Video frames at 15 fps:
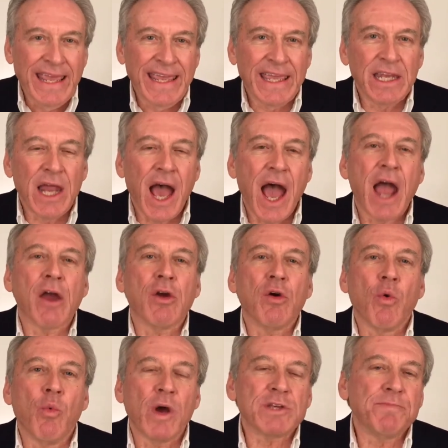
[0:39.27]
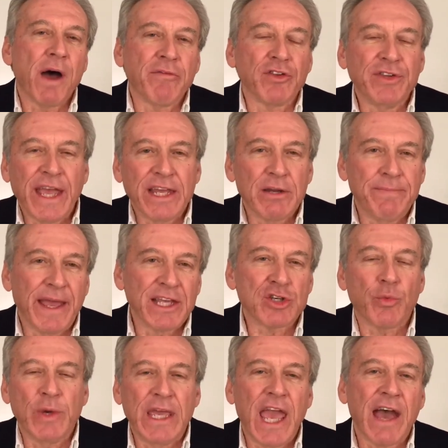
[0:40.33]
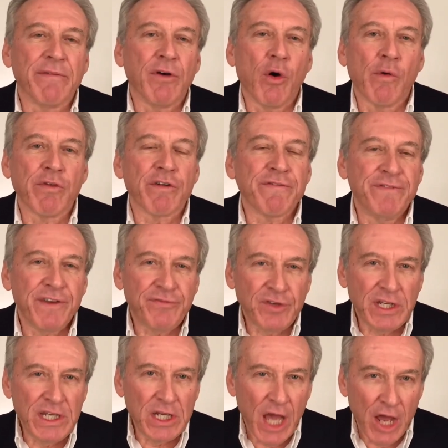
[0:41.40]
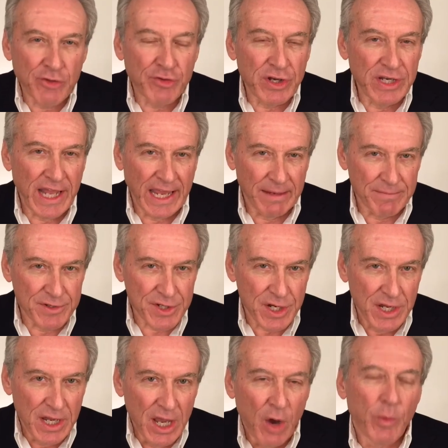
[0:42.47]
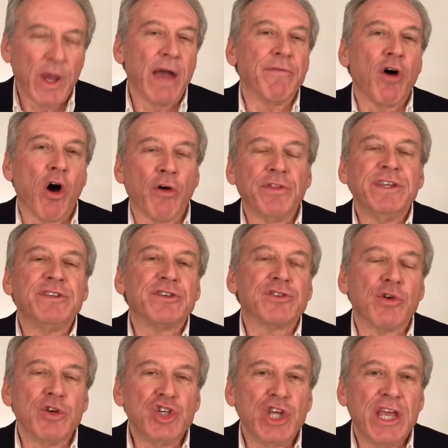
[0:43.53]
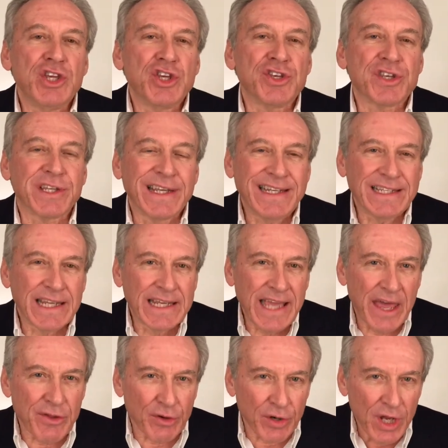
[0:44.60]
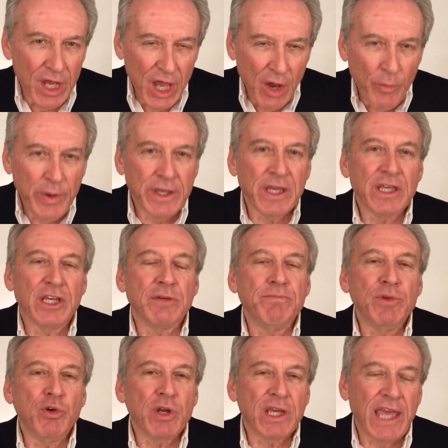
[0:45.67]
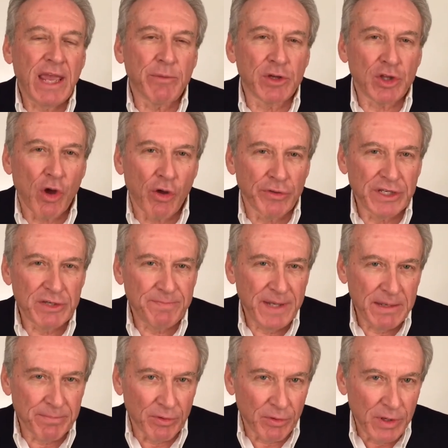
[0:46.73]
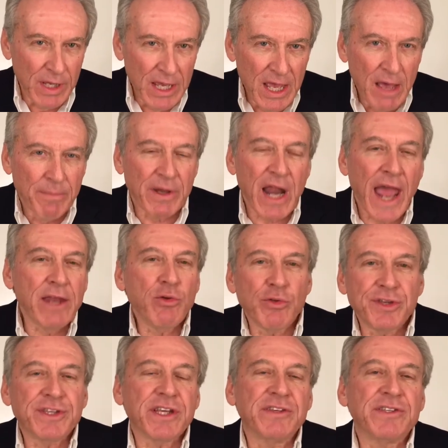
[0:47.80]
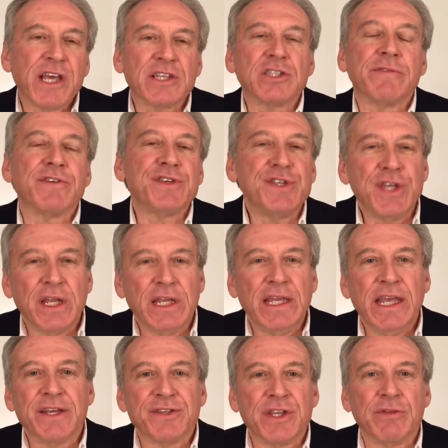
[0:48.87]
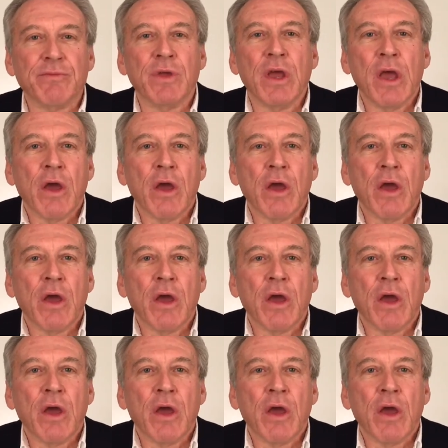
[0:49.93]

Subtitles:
In our West Belleville database, we have over 1,500 names. We have all these associations linked together. We can communicate with all these people. But I know the success of a city is in